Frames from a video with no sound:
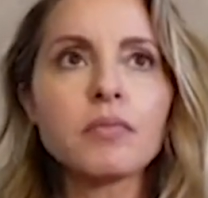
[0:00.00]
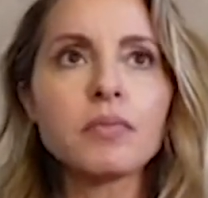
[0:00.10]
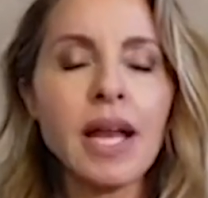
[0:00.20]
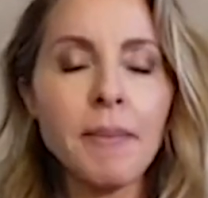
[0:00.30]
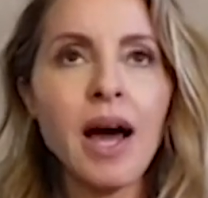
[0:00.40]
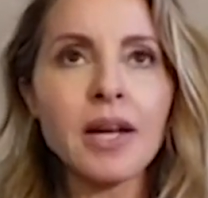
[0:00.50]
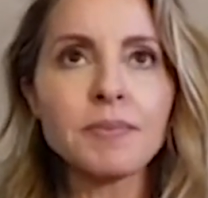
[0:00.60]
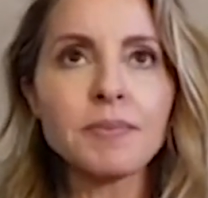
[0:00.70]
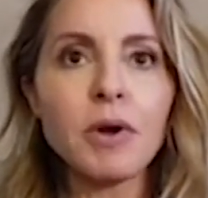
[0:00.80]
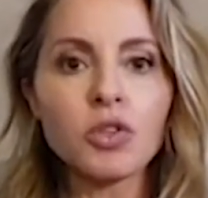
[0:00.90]

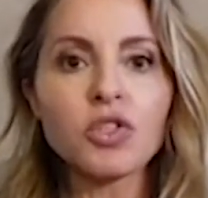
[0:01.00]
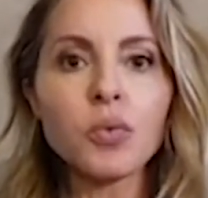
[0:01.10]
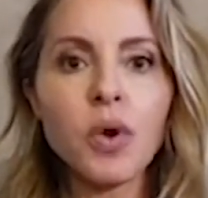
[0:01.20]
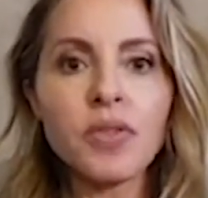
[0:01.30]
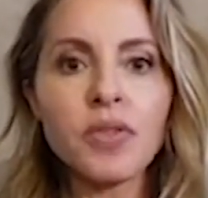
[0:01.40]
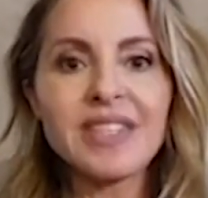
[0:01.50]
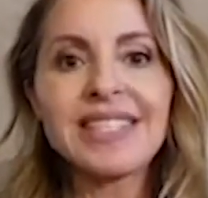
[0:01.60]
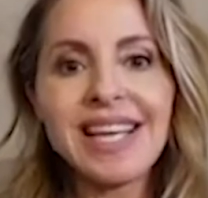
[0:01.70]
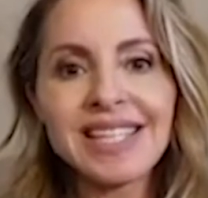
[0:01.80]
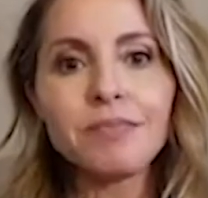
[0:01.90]
antibiotics, but also with
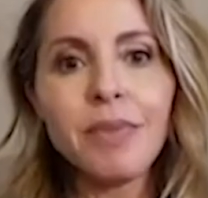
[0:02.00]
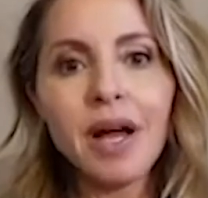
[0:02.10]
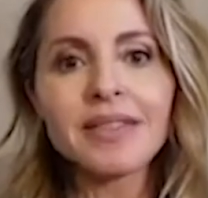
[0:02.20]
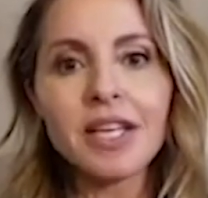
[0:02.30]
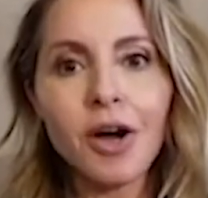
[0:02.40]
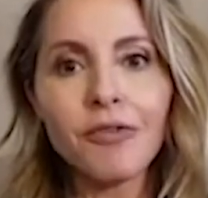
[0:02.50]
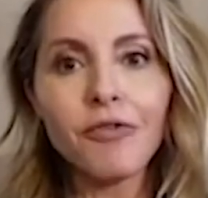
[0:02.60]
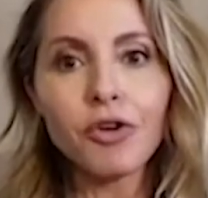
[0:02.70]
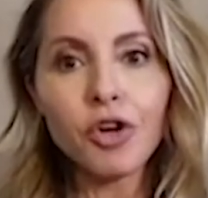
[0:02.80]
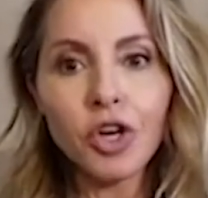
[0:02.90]
6 months of